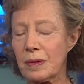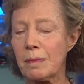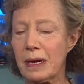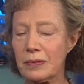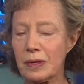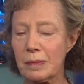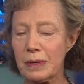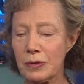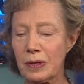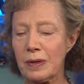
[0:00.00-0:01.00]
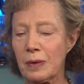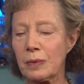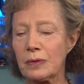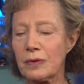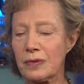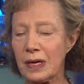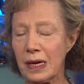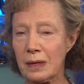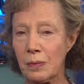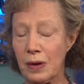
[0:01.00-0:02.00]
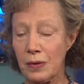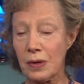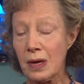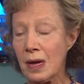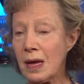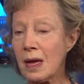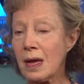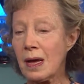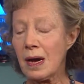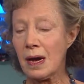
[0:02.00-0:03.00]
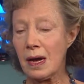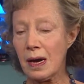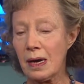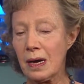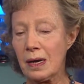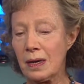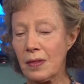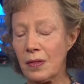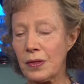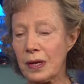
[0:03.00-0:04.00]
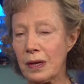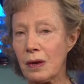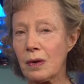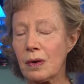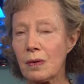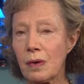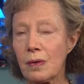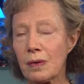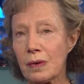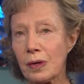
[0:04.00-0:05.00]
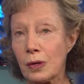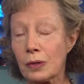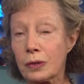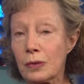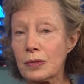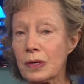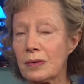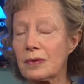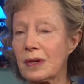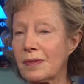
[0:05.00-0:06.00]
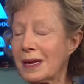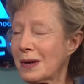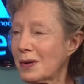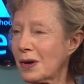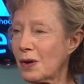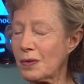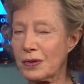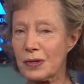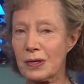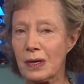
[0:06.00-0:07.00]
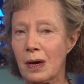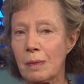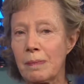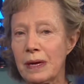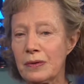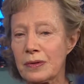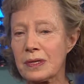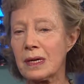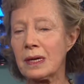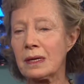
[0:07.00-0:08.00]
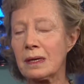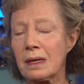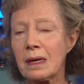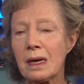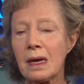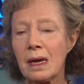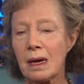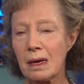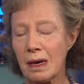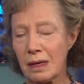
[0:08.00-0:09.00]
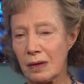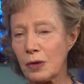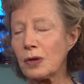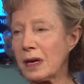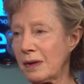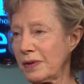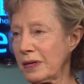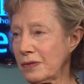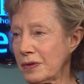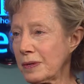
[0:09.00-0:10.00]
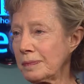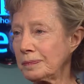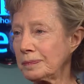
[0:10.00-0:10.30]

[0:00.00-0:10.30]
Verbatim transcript: the Mass Commission that will decide whether uh, the conclusions of the hearing officer are based on uh, good evidence.